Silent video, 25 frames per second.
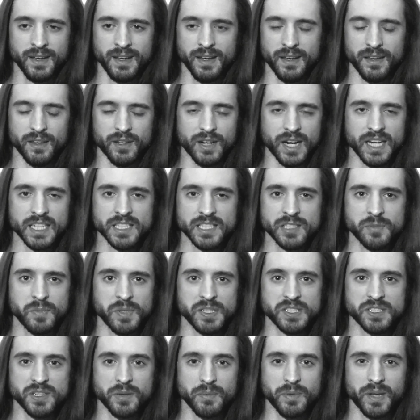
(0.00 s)
and there has to be
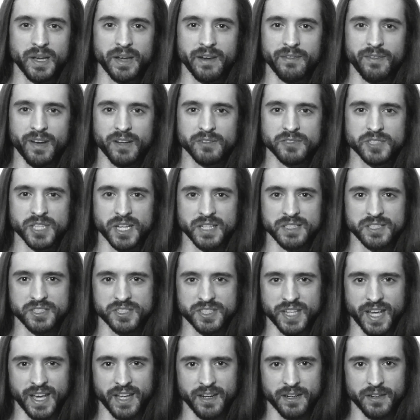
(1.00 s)
some kind of outside
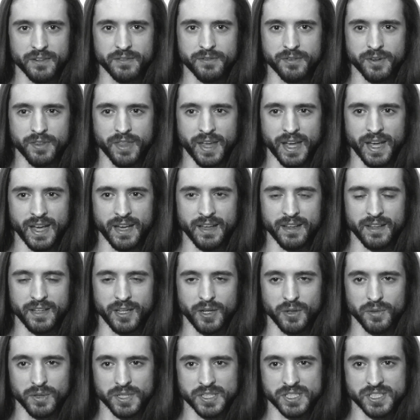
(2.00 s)
standard for that, and the
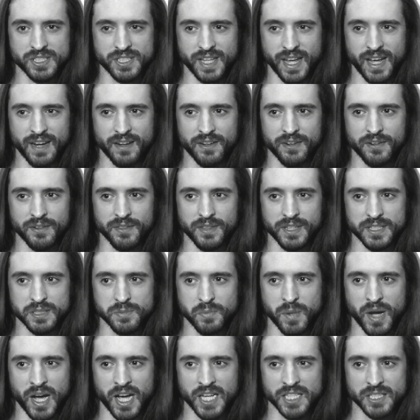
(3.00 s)
only standard that's
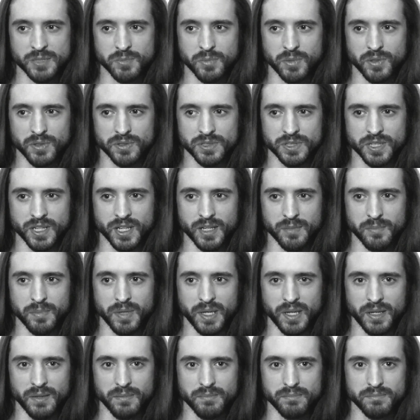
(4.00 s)
possible is going to
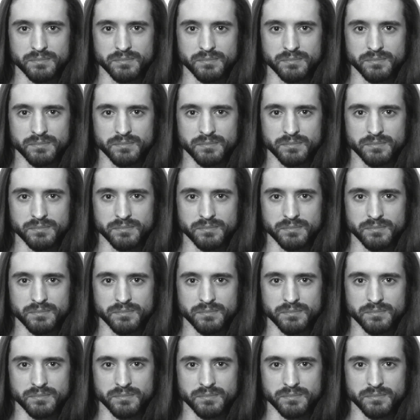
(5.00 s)
be